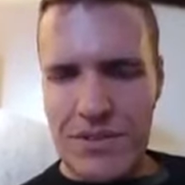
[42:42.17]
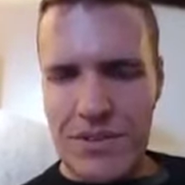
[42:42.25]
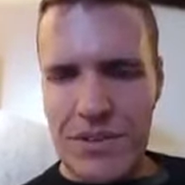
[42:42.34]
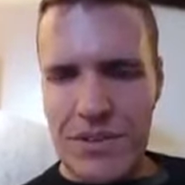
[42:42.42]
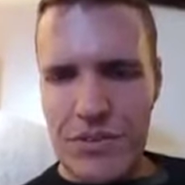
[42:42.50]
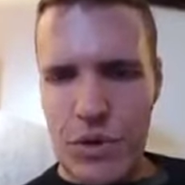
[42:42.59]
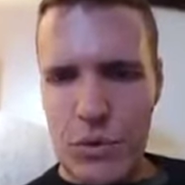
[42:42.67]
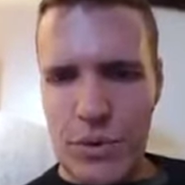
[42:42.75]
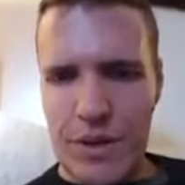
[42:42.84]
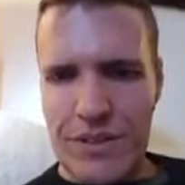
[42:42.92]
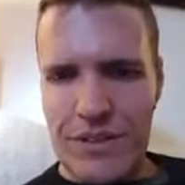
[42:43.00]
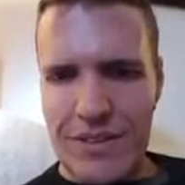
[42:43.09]
There's no
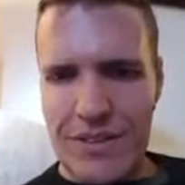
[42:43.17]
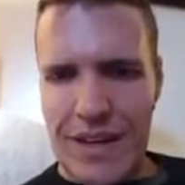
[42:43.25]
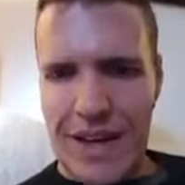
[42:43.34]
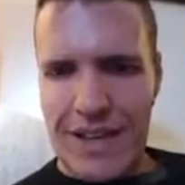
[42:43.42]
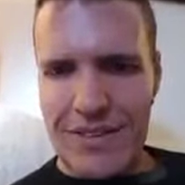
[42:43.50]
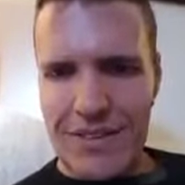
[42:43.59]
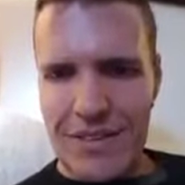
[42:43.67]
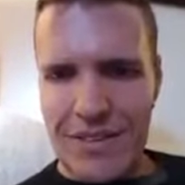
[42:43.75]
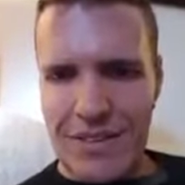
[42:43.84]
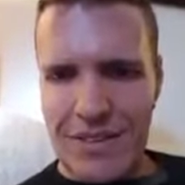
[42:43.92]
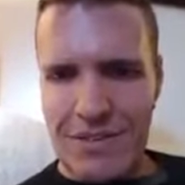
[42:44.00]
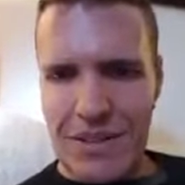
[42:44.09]
reason not
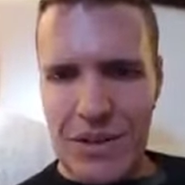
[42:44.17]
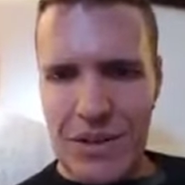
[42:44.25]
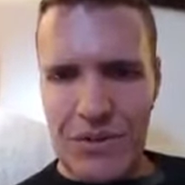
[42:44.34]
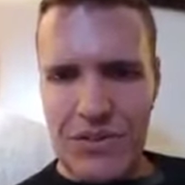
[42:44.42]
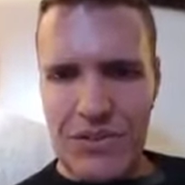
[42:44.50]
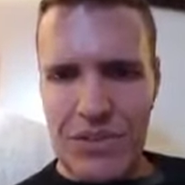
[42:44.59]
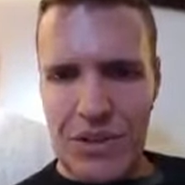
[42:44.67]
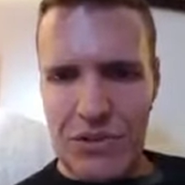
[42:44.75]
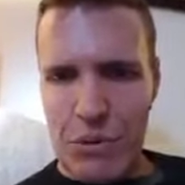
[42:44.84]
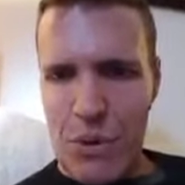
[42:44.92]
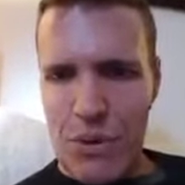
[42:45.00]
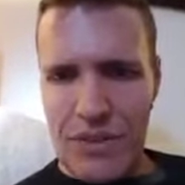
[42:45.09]
to,
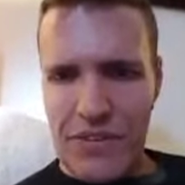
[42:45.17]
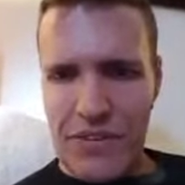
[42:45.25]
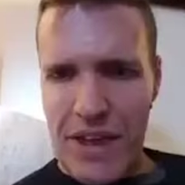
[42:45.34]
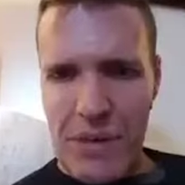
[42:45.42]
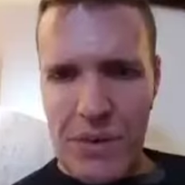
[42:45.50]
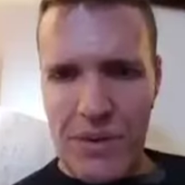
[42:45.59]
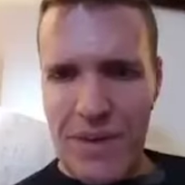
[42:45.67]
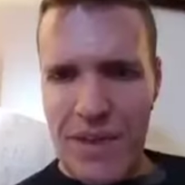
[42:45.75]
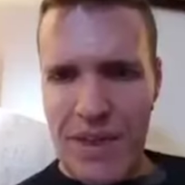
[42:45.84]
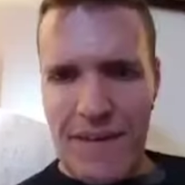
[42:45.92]
just throw in the towel.